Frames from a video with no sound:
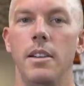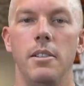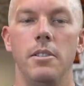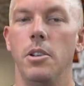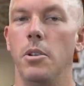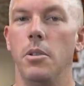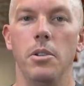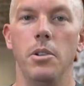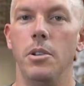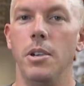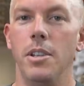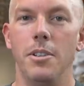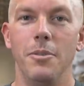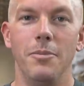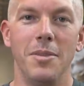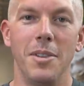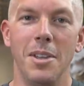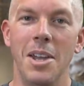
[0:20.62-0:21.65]
don't do it.
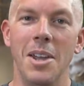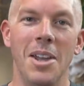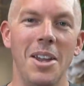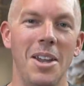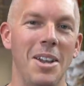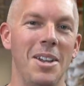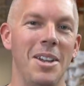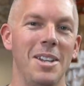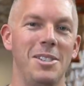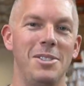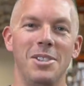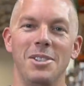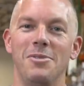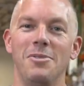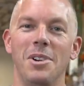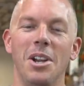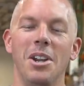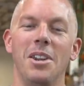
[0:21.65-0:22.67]
It's
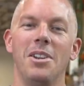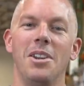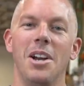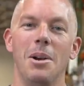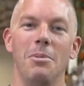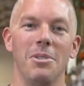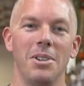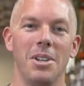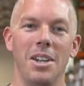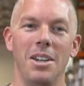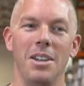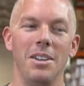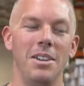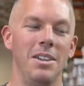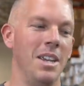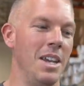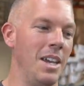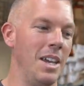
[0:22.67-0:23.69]
very
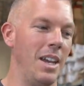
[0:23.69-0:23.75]
complicated,